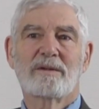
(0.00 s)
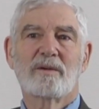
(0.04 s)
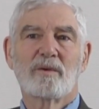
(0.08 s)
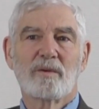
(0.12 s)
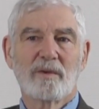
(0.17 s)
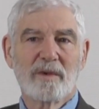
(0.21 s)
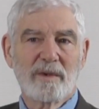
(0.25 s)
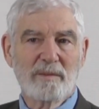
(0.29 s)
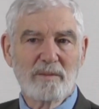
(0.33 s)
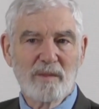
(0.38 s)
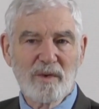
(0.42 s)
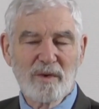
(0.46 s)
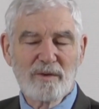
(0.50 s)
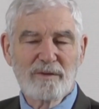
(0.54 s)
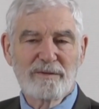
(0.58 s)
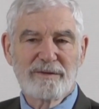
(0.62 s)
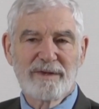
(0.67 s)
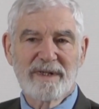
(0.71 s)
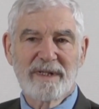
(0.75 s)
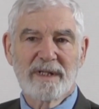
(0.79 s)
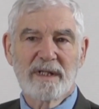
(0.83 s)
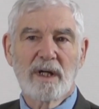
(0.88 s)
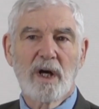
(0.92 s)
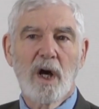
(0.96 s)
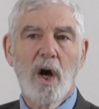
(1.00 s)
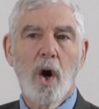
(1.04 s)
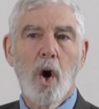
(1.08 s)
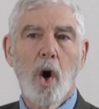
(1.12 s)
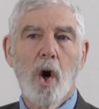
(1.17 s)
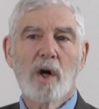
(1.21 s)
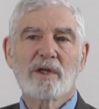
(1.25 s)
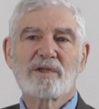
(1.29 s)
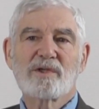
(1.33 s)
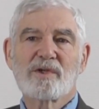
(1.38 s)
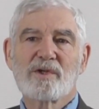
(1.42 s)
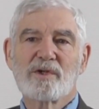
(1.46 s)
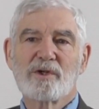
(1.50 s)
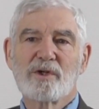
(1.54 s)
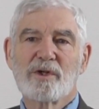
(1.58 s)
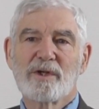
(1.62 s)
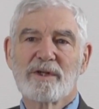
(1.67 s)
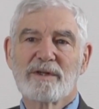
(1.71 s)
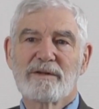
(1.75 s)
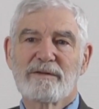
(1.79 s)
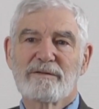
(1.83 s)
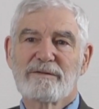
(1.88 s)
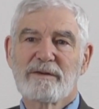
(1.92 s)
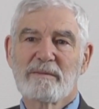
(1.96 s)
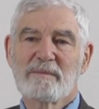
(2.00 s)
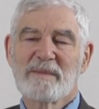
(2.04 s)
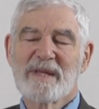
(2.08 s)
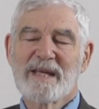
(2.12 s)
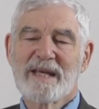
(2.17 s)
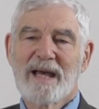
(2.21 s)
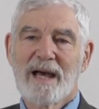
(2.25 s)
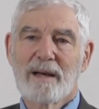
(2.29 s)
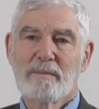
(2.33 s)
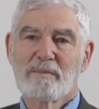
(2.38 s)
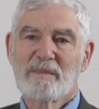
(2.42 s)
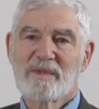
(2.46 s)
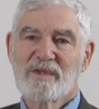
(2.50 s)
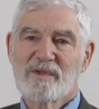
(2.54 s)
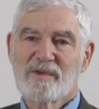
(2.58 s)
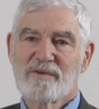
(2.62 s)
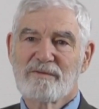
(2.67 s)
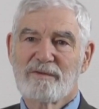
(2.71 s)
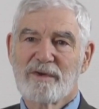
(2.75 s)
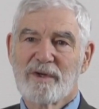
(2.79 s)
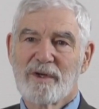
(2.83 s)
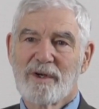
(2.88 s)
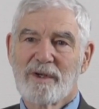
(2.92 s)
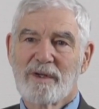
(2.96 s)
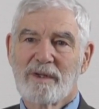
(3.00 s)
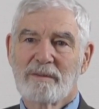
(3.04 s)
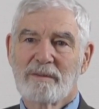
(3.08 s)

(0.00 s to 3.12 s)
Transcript: removing oxygen from the atmosphere.